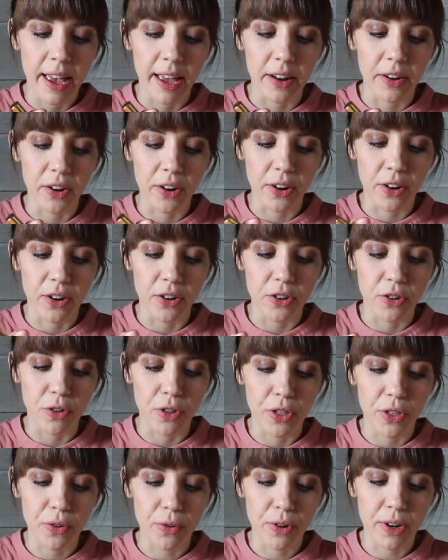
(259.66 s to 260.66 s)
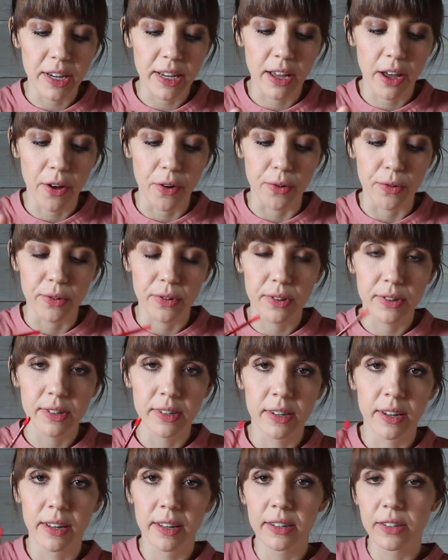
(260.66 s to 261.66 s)
and you're going to do 3
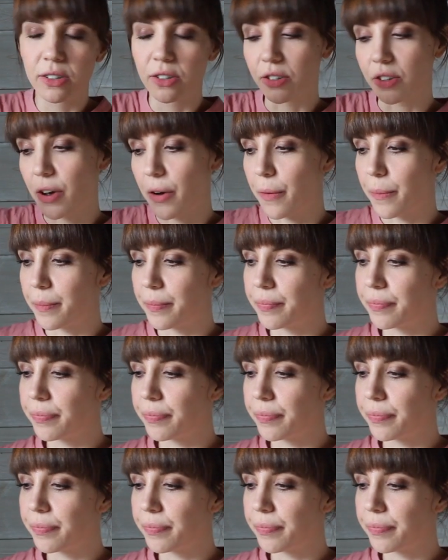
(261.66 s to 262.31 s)
coats. So